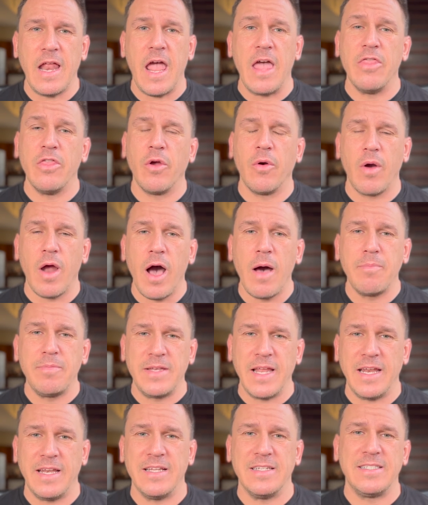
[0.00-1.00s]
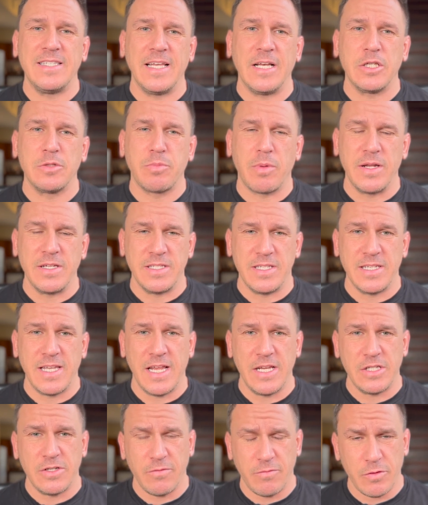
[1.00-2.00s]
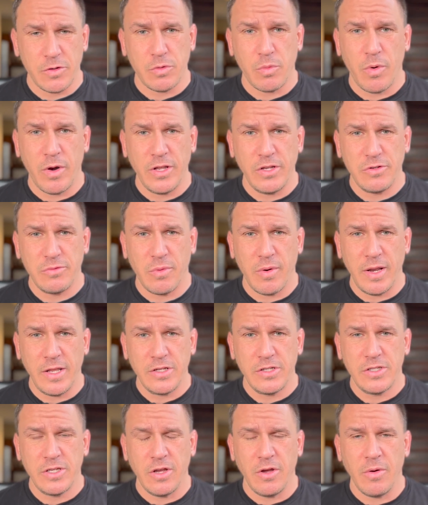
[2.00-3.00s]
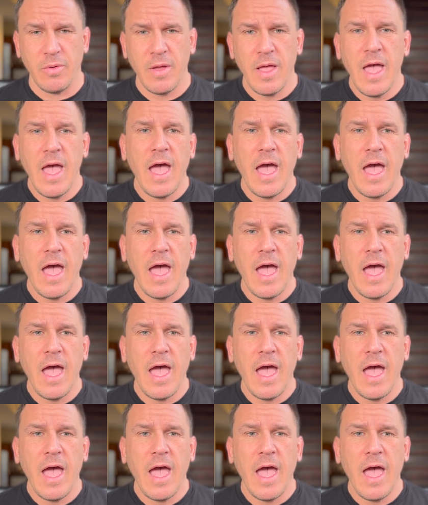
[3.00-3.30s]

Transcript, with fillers: and their updated sales presentation for 2022.